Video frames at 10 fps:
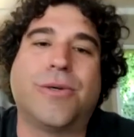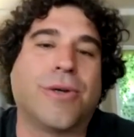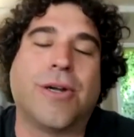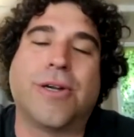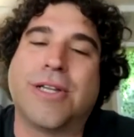
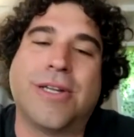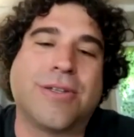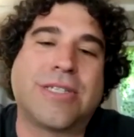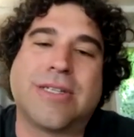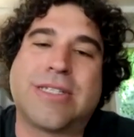or
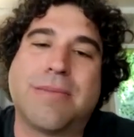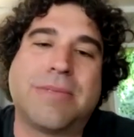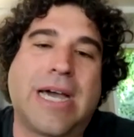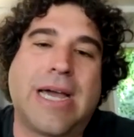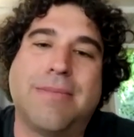
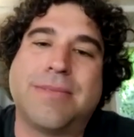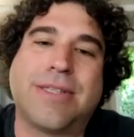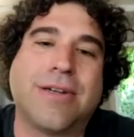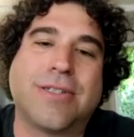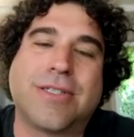sometimes
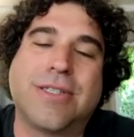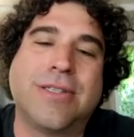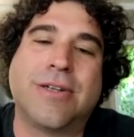there's